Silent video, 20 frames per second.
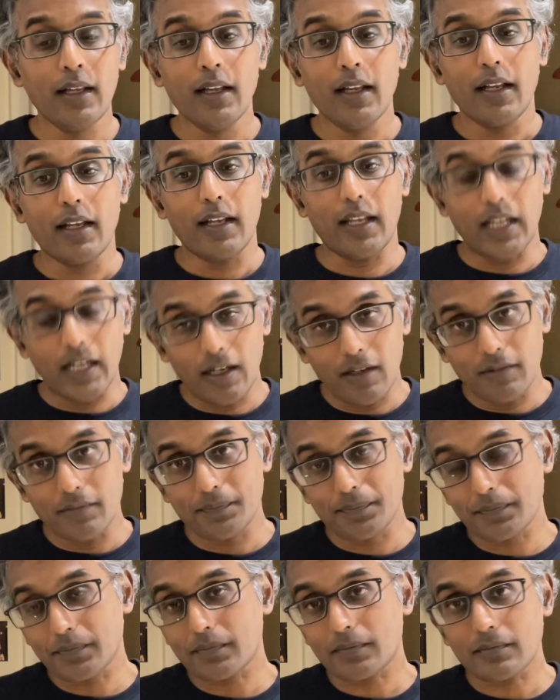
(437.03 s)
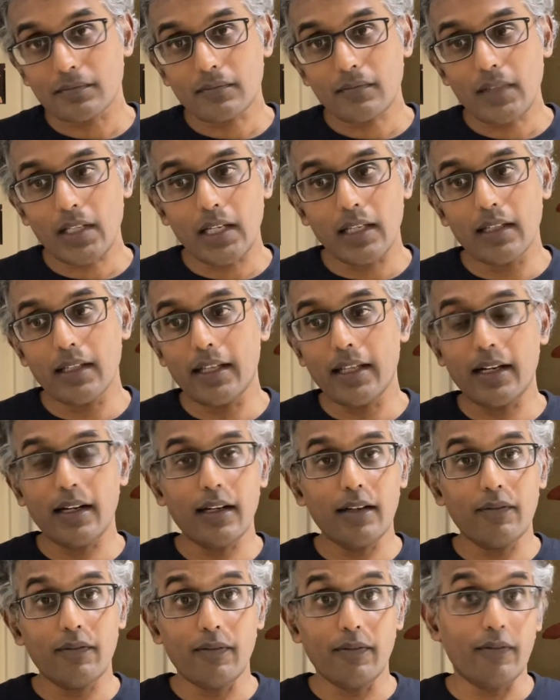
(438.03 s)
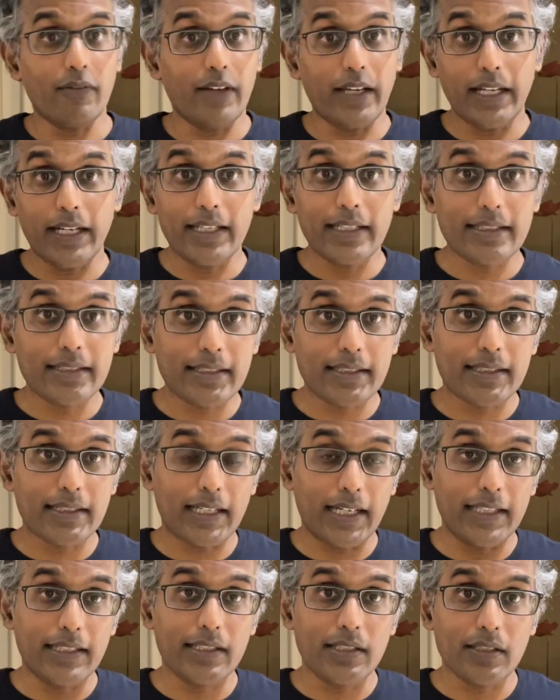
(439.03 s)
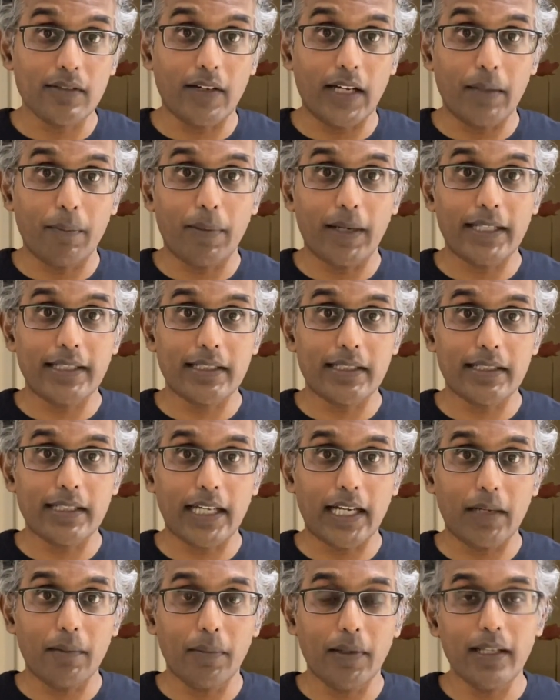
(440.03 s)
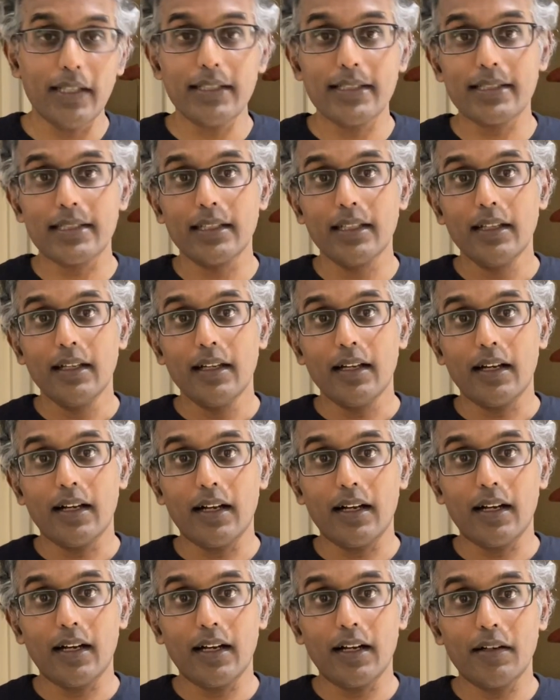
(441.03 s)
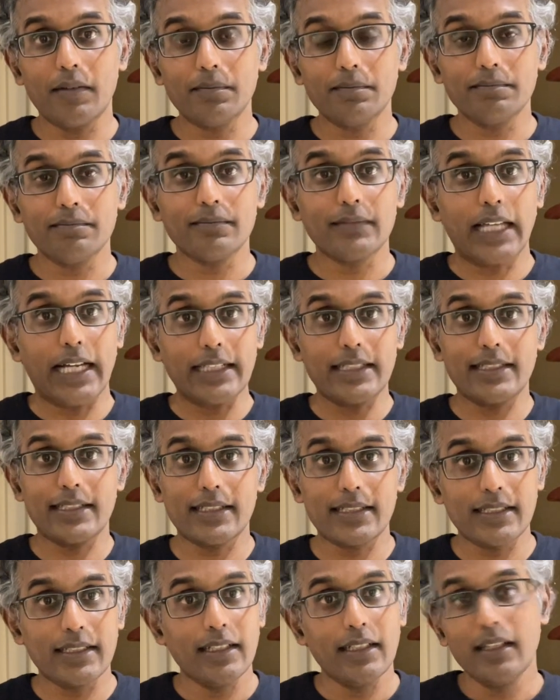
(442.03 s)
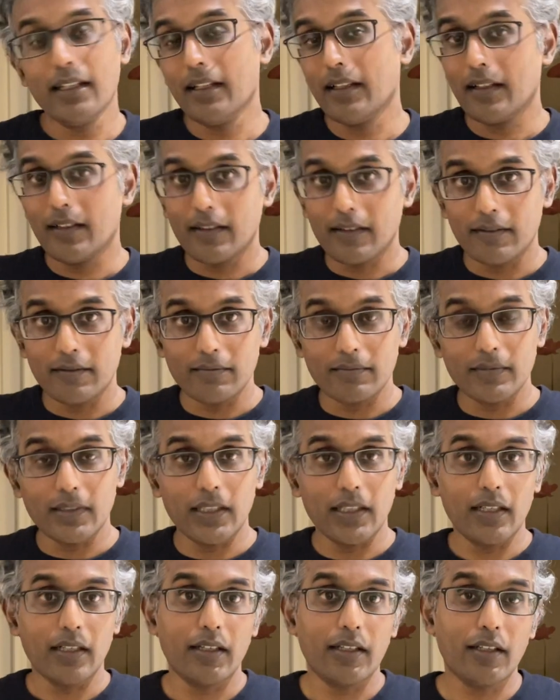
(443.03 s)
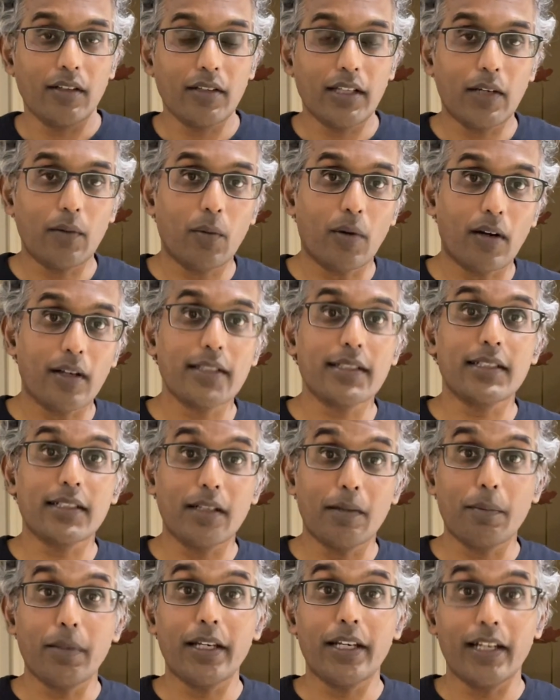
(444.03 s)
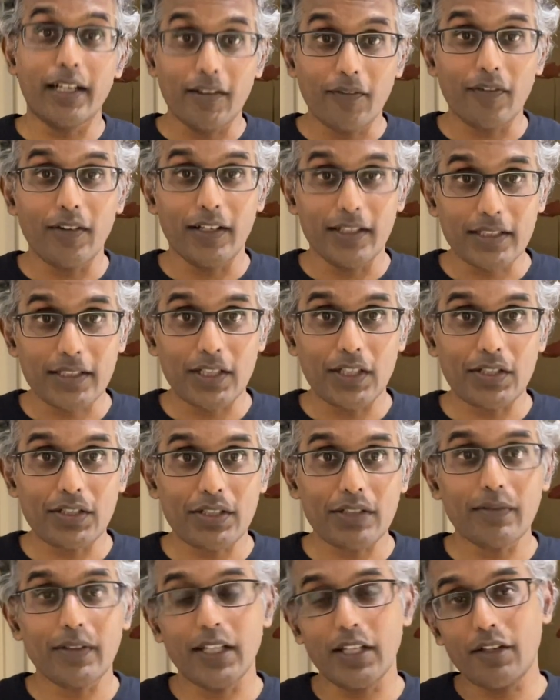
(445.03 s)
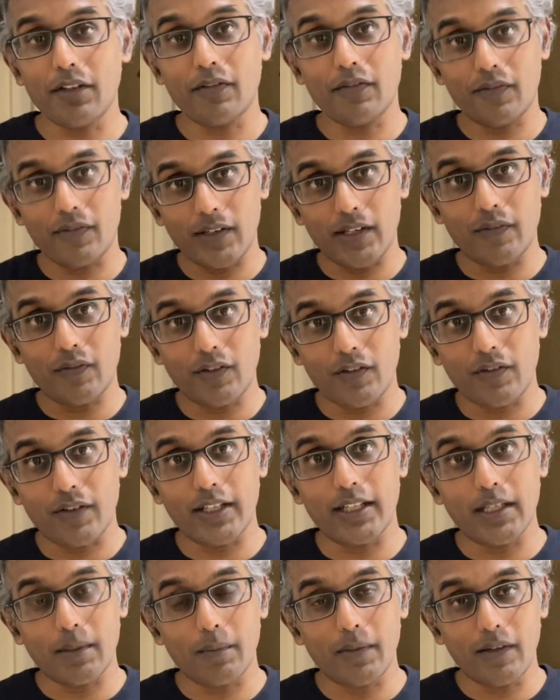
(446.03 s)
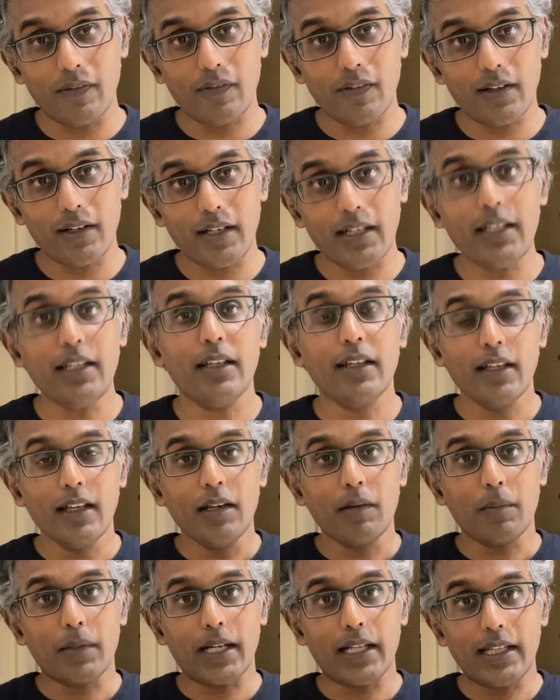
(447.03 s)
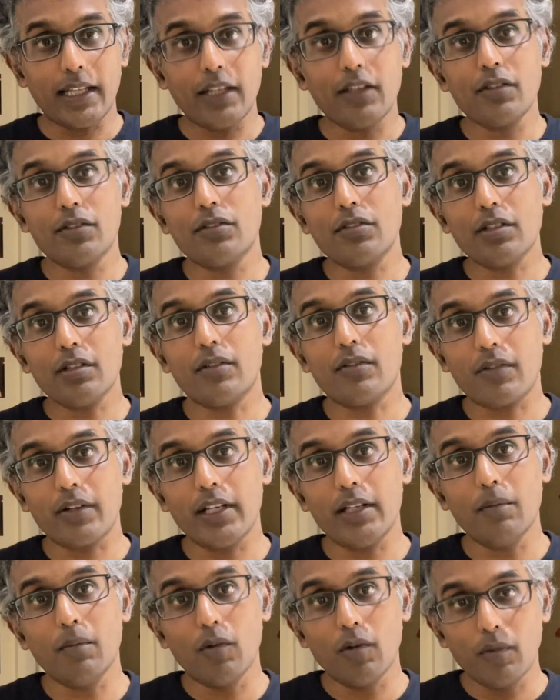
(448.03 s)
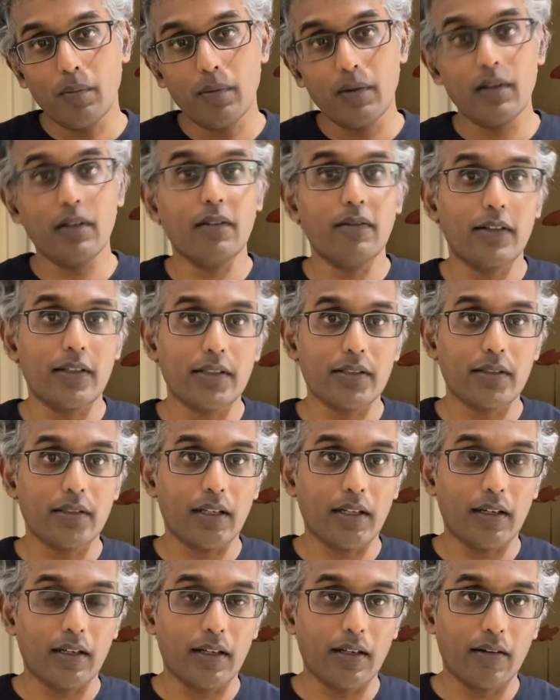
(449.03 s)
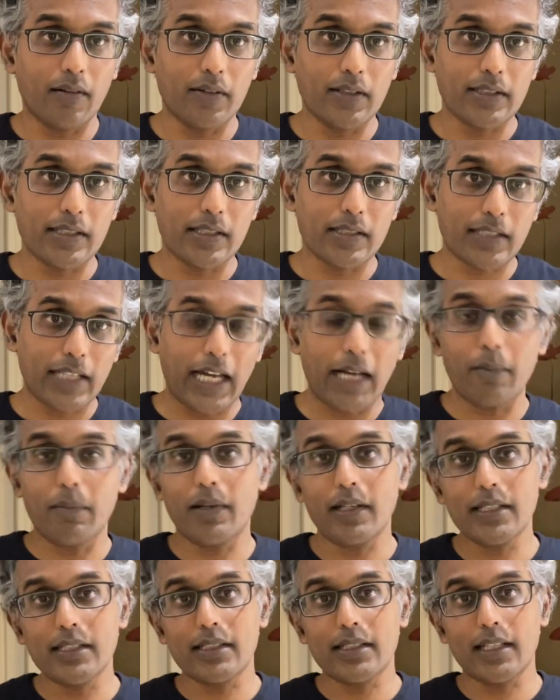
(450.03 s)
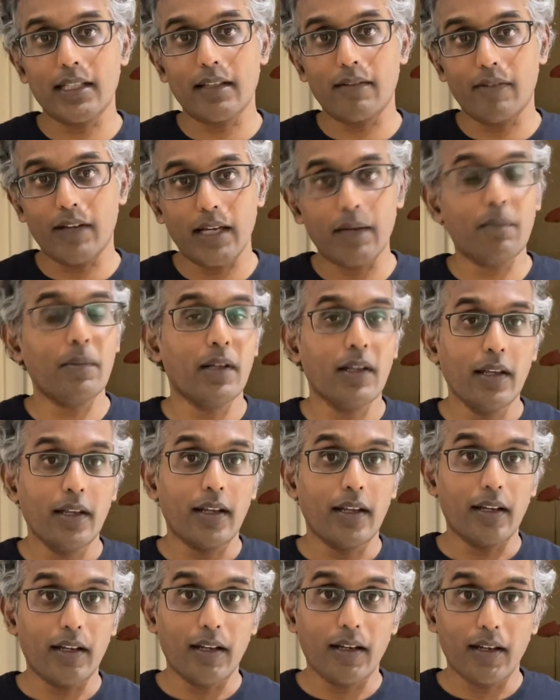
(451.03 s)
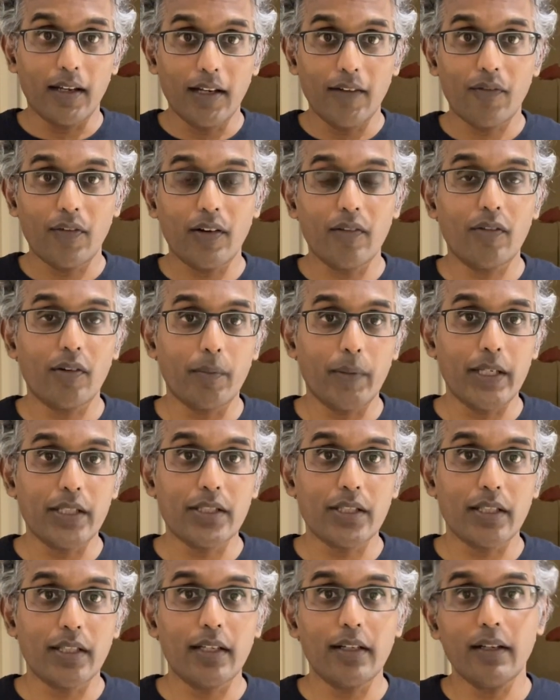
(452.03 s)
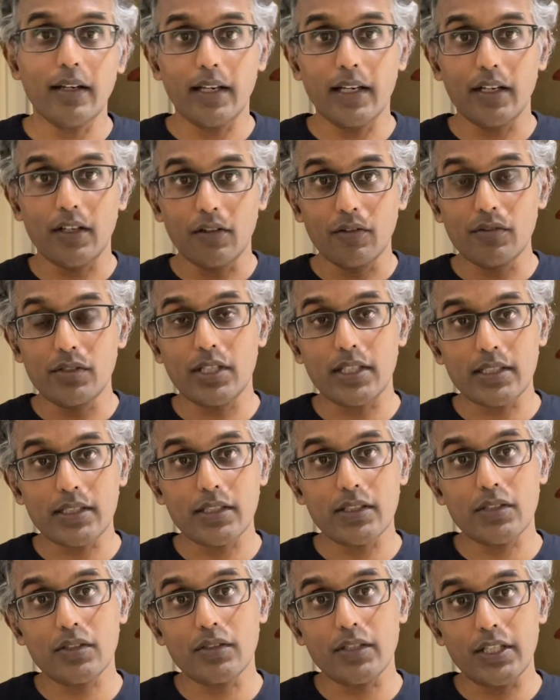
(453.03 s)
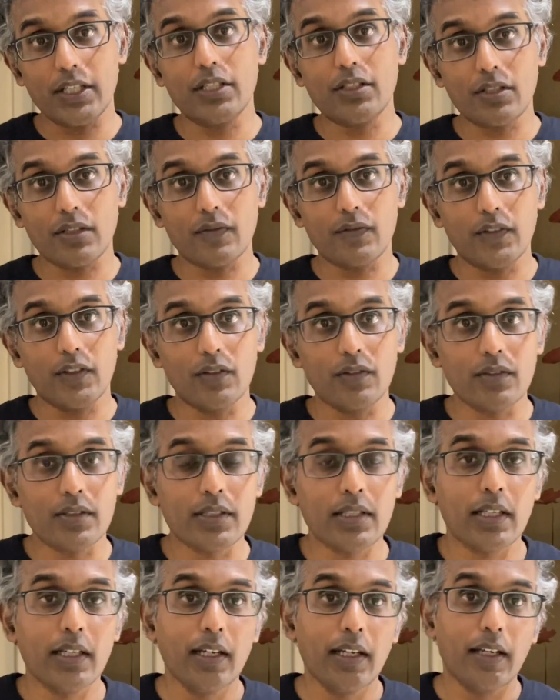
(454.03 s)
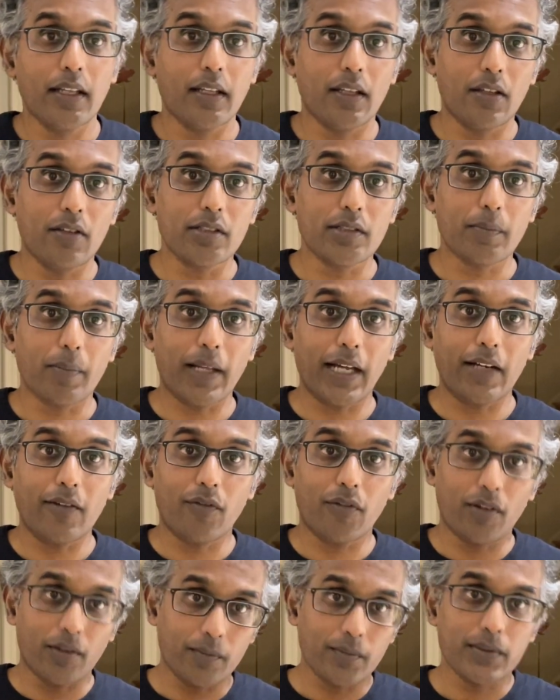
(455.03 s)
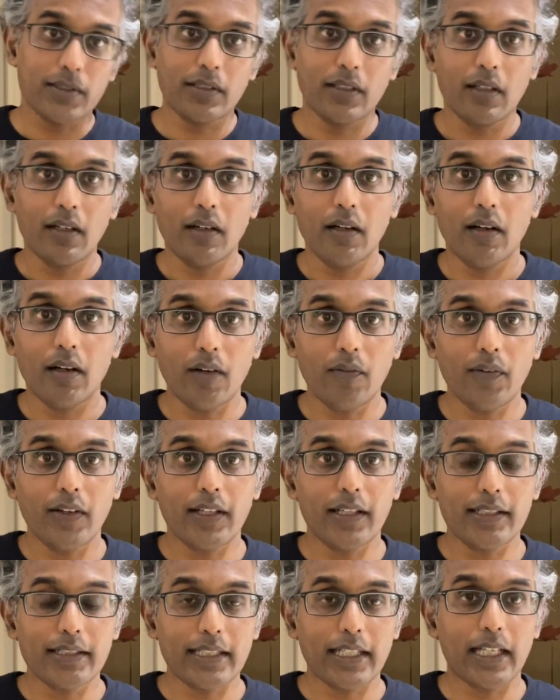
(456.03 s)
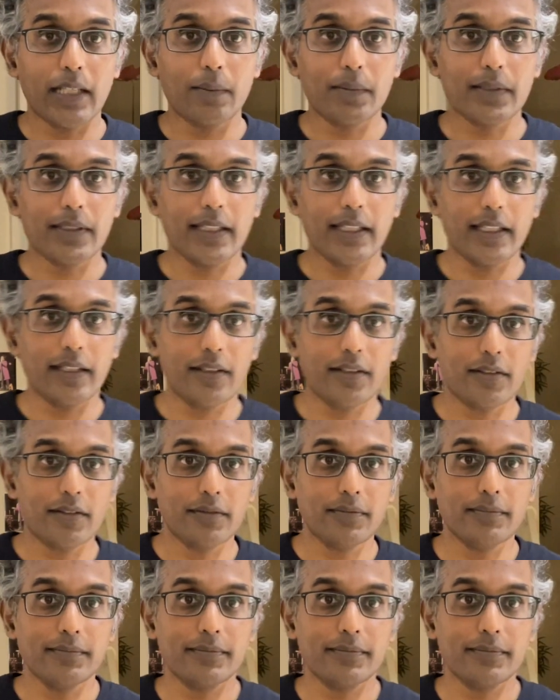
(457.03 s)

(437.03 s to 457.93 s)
Now, there are various sizes of iPads and tablets. Um, that's uh, you know, that warrants a completely different discussion whether you have to treat them differently. But I think you should treat mobile uh, versus tablets and the web uh, different from each other and do justice to each of those those platforms. Hopefully this helps. Thank you.